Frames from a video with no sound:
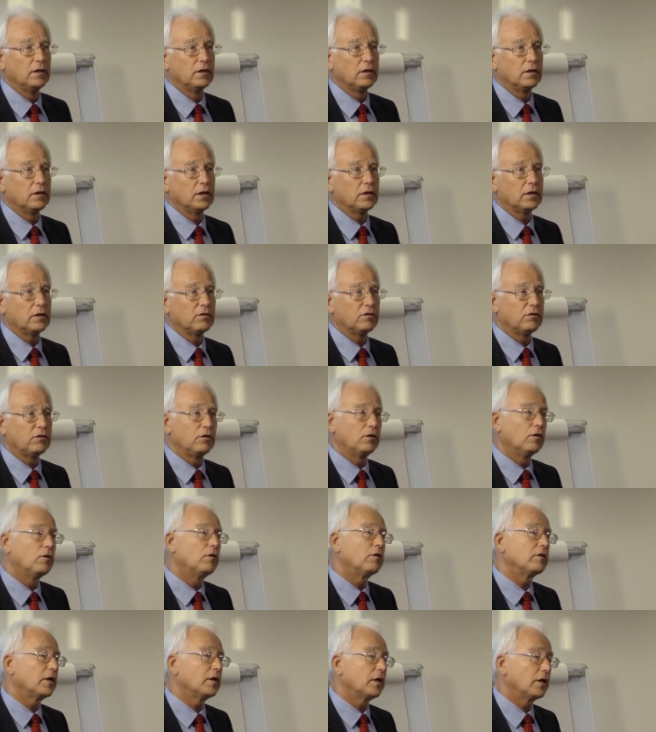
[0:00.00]
that is
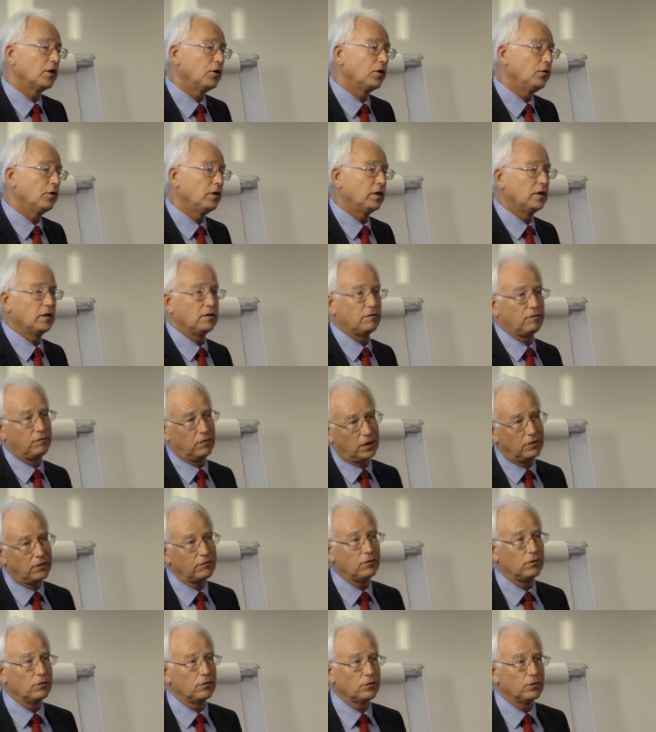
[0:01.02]
not a good enough
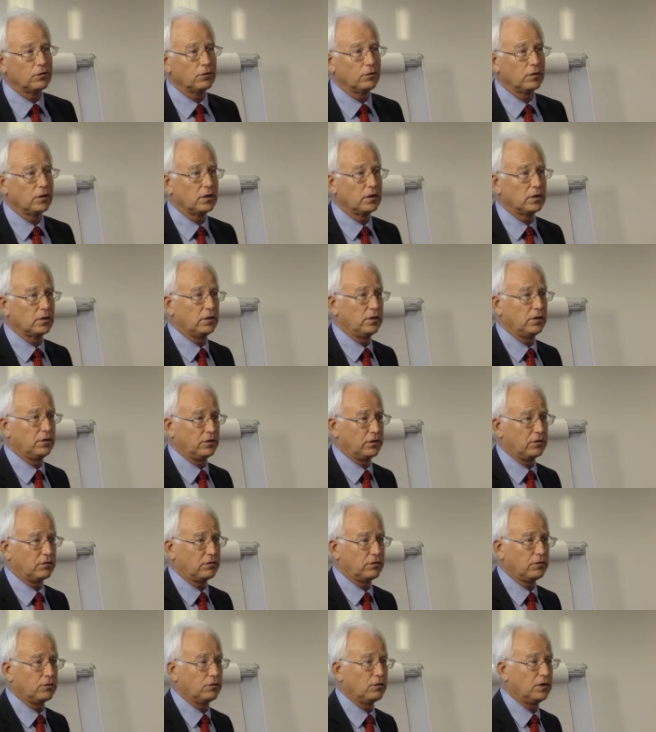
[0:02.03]
level to encourage
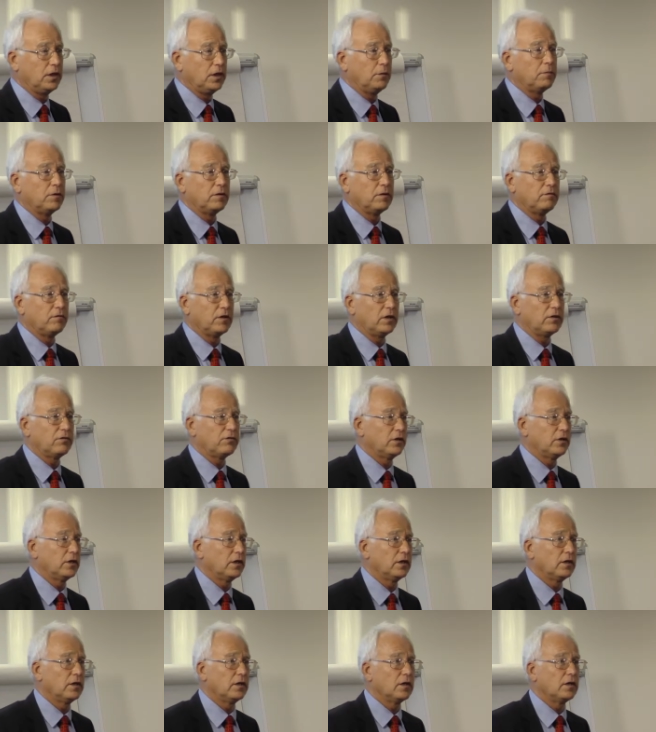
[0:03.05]
us to keep
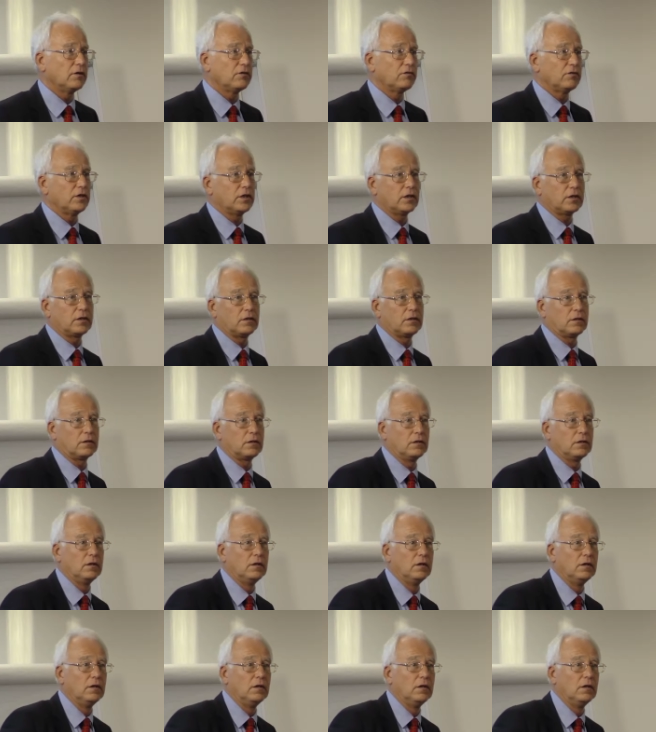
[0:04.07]
investing in that sector.
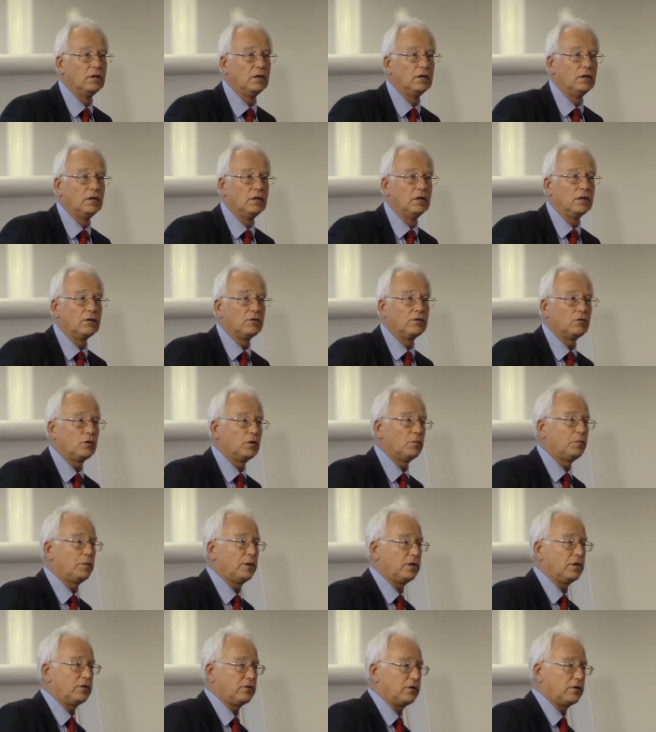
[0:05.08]
So the pig